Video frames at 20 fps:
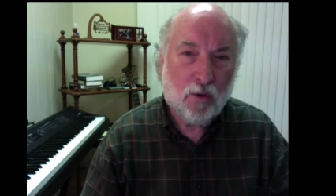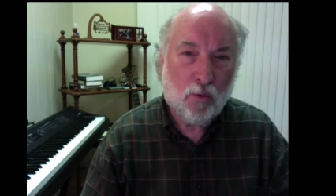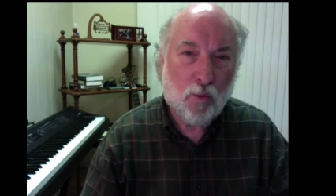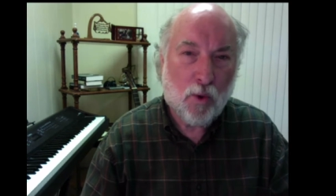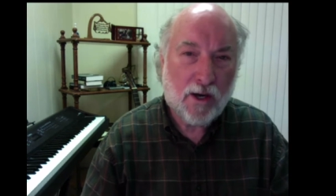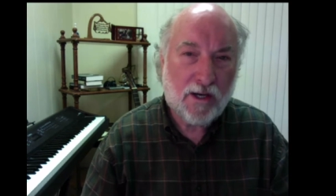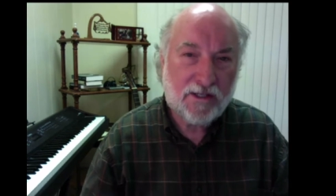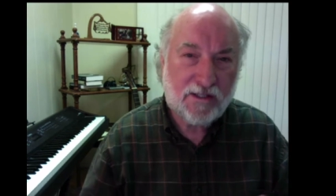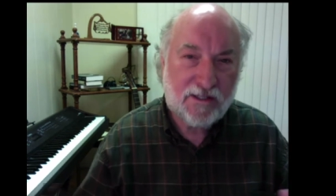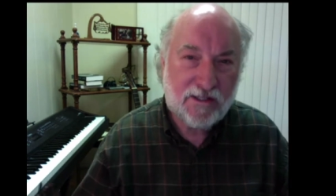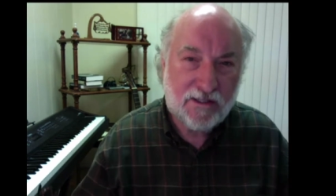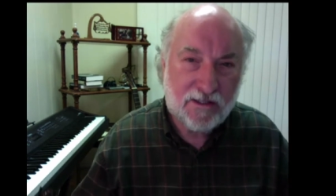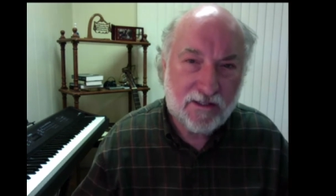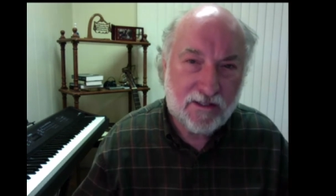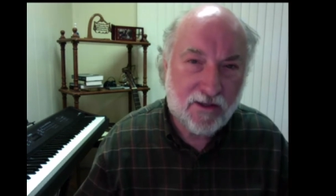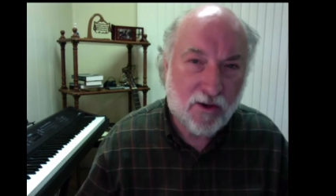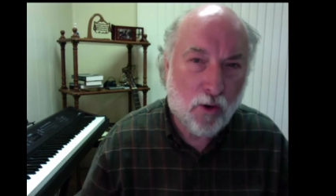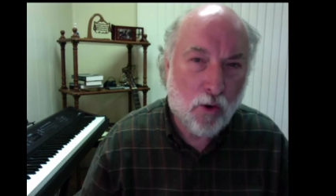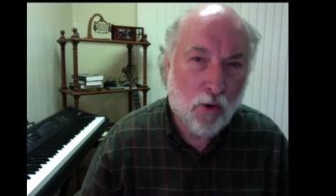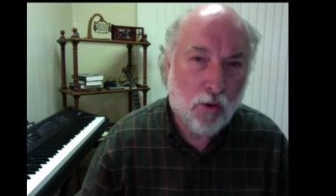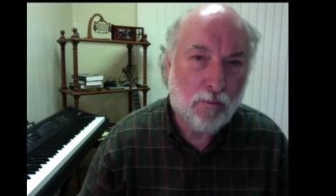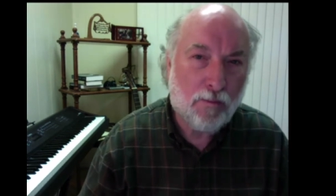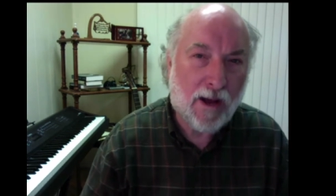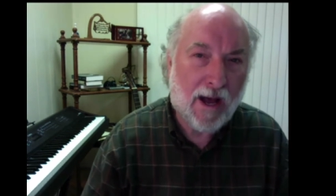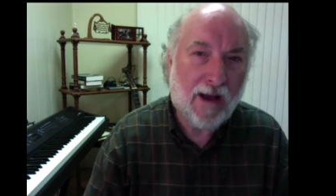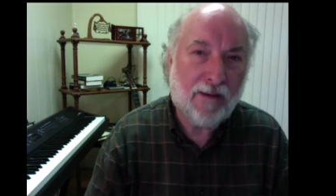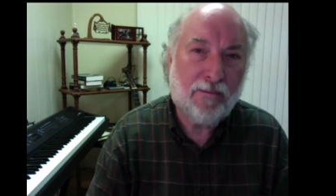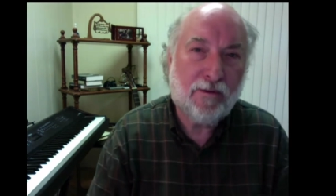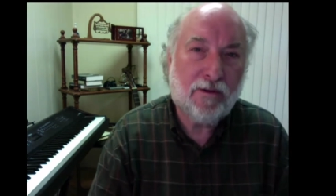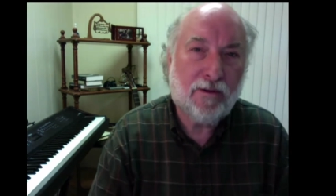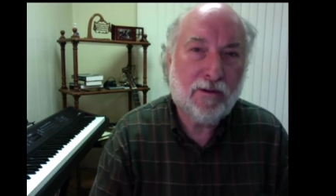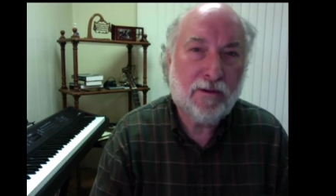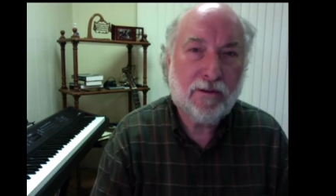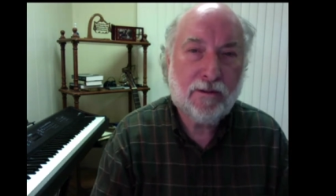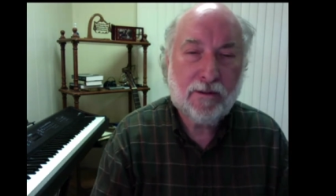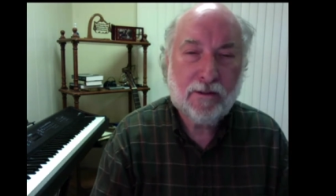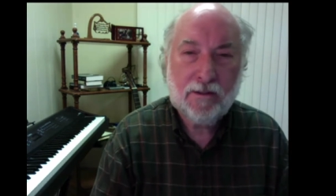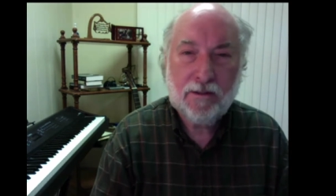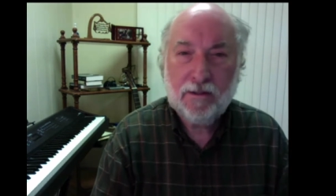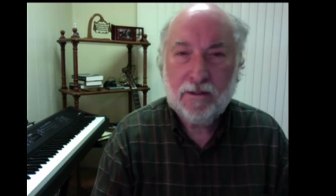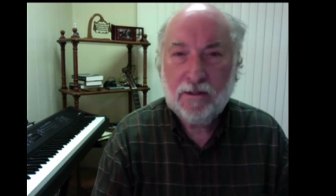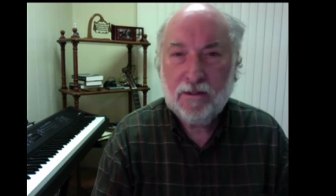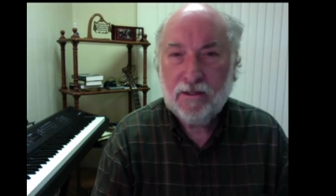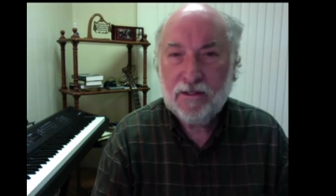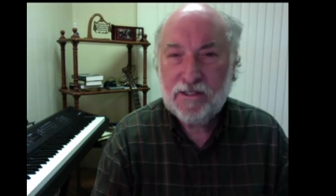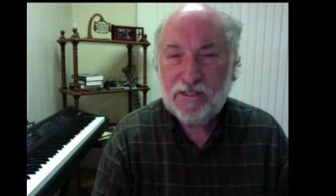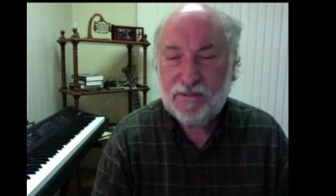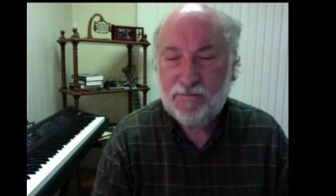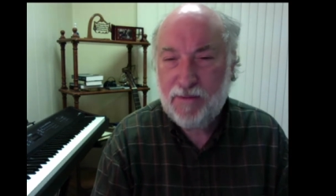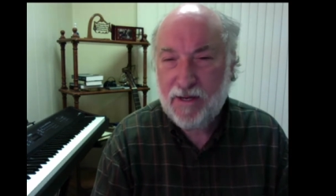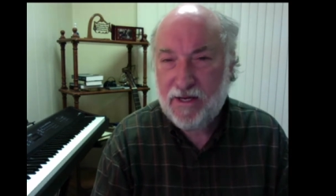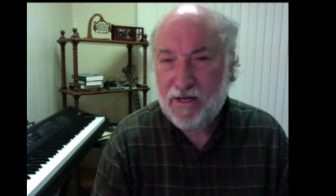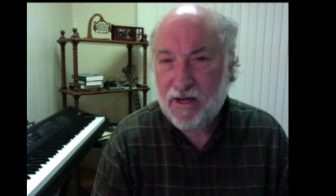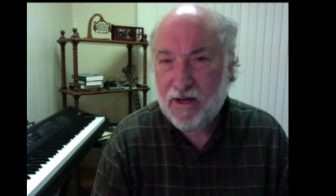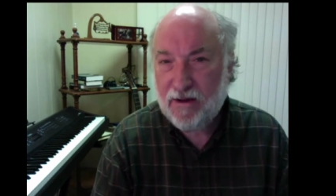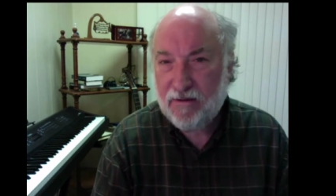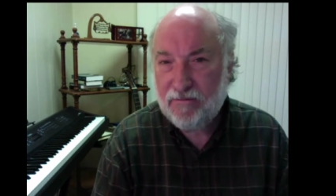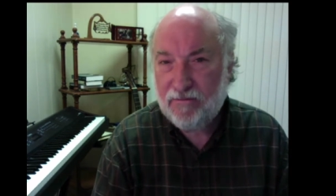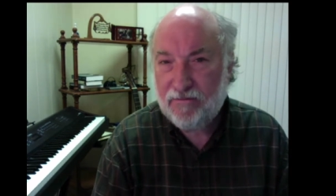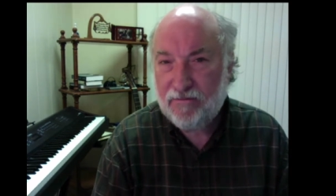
What does the whole Bible speak of?